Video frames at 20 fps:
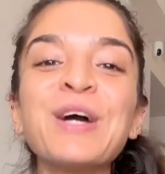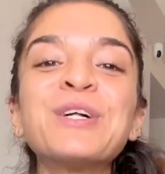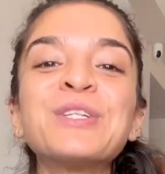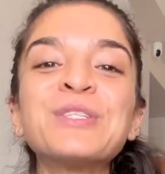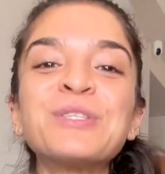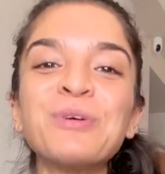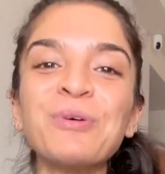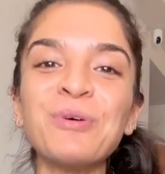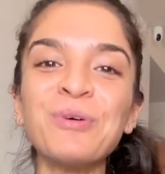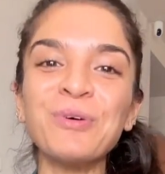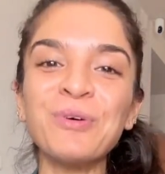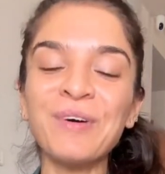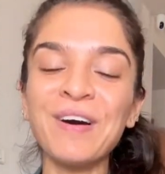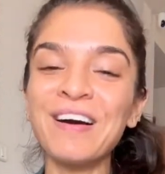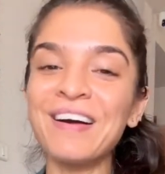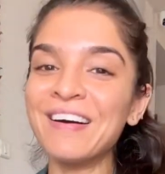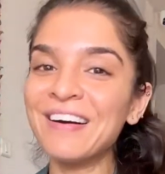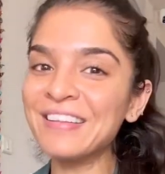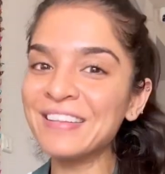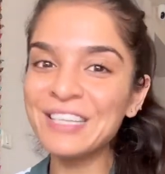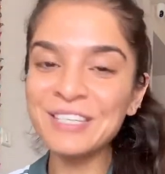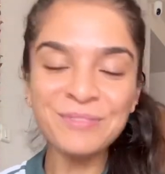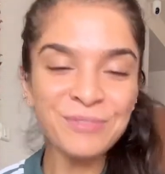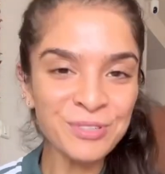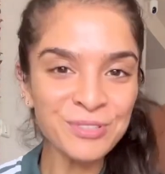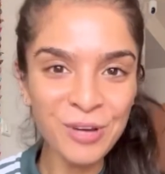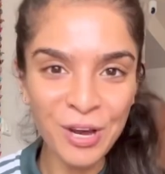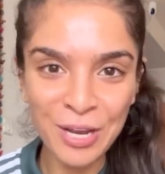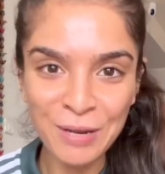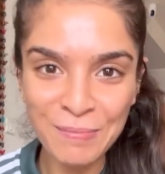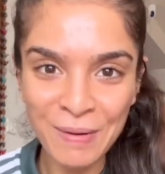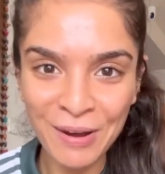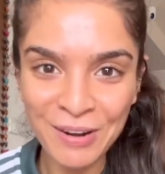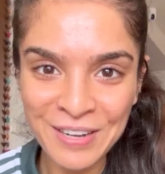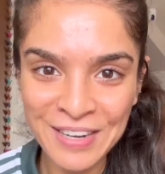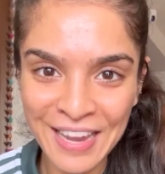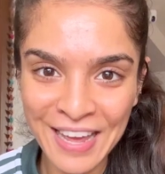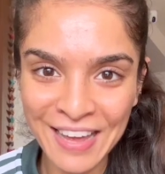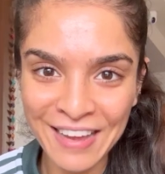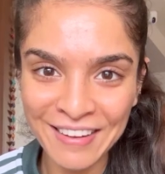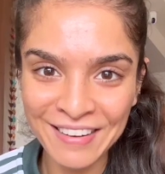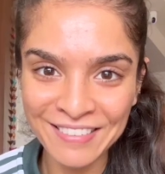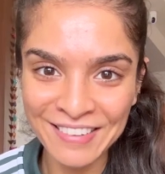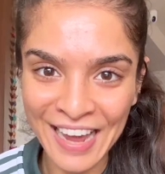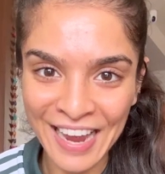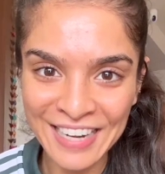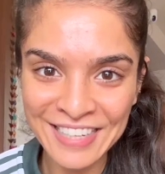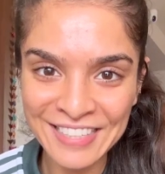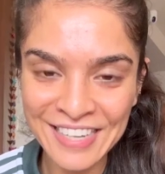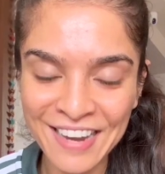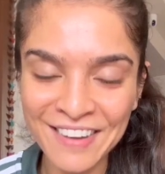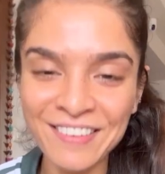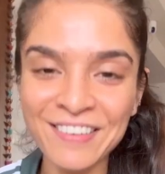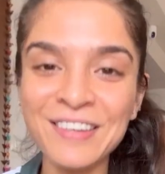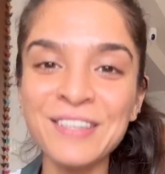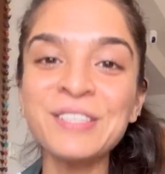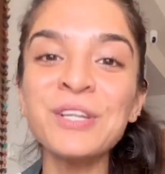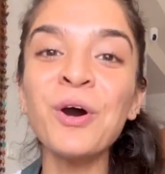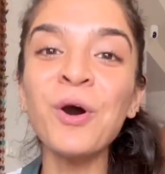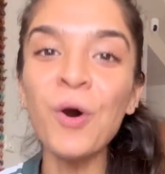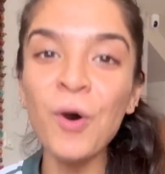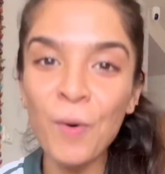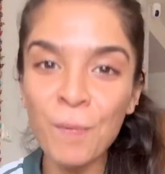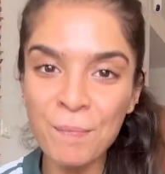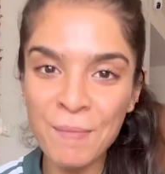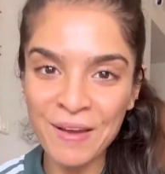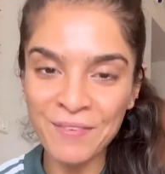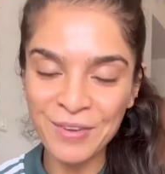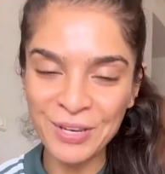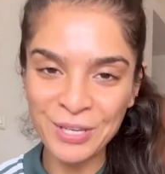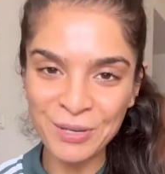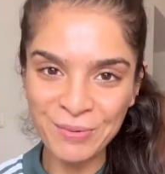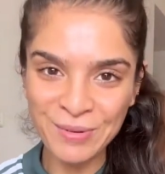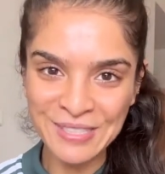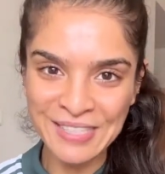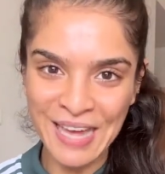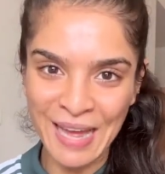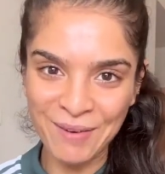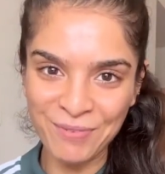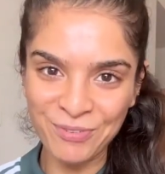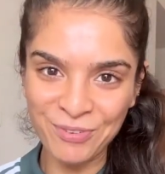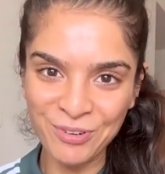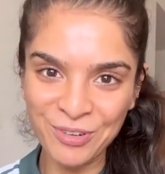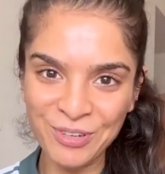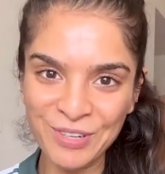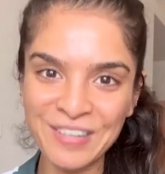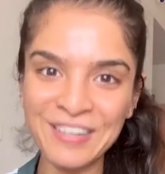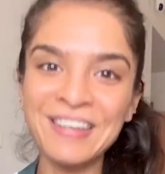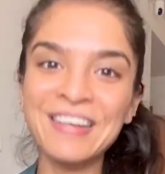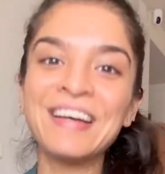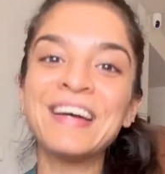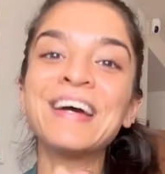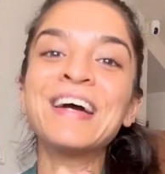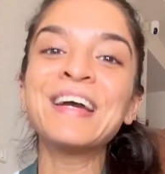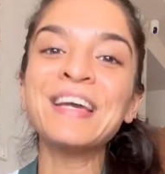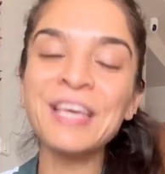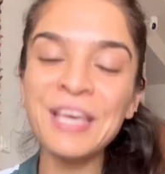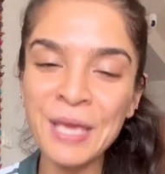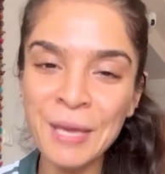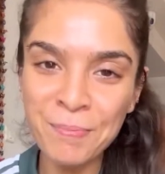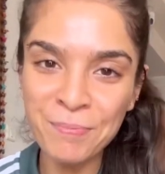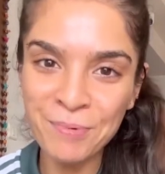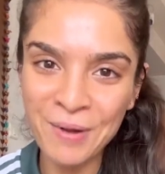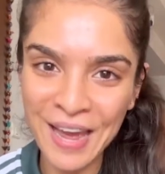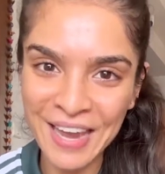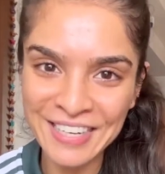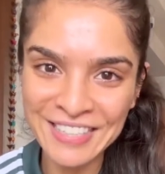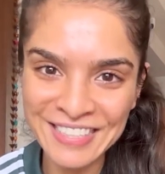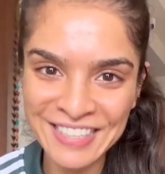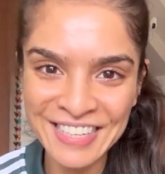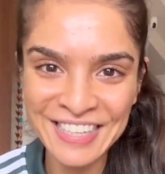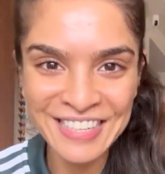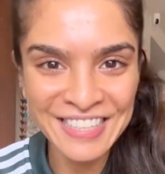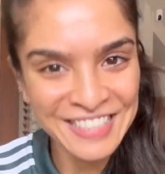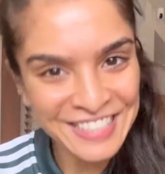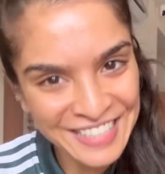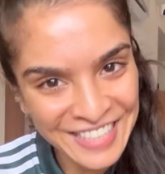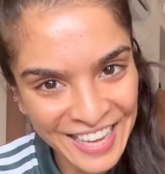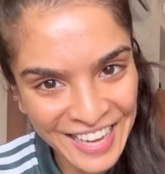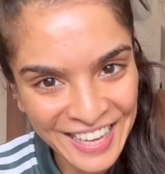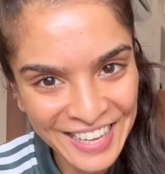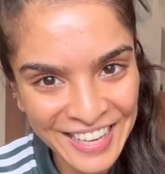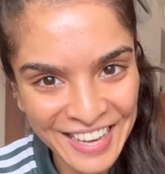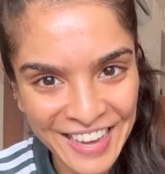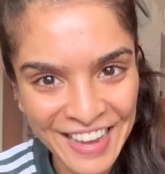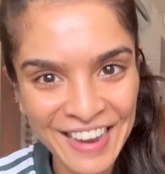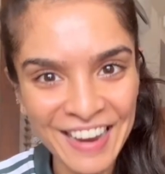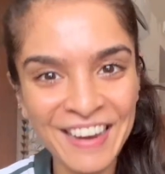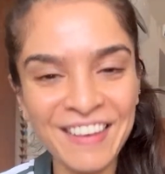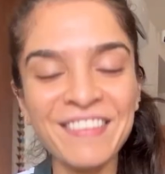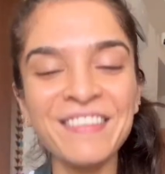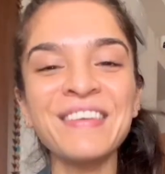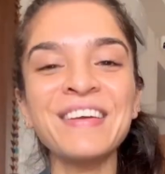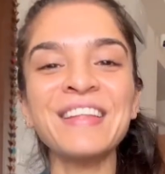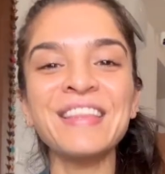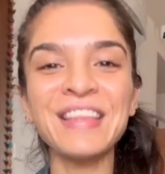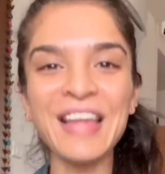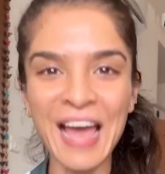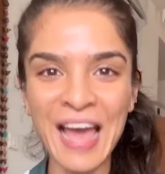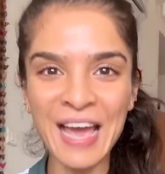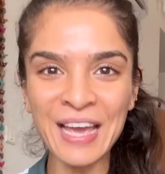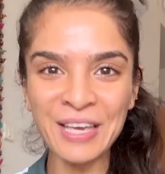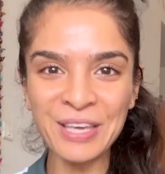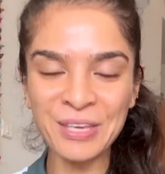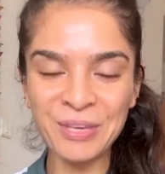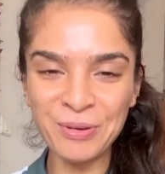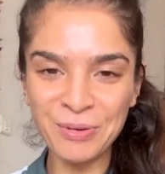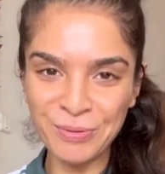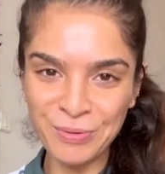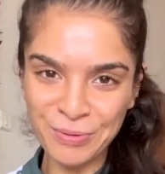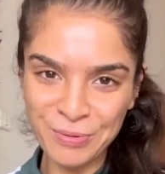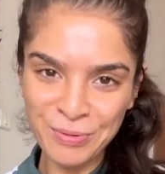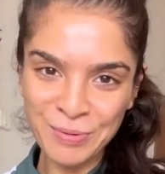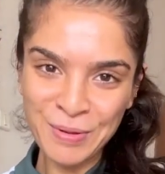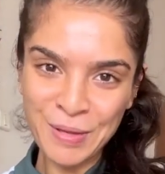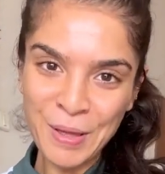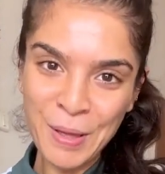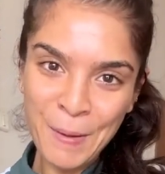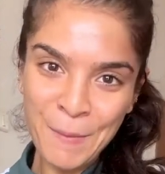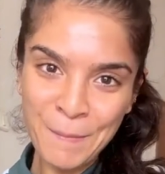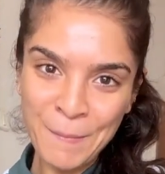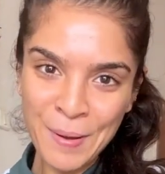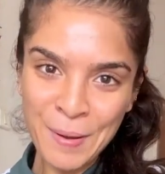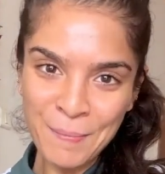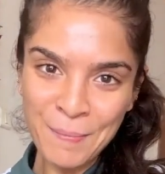So this was all about night terrors. Hope my video was helpful. Keep writing. Take care. Thank you. Bye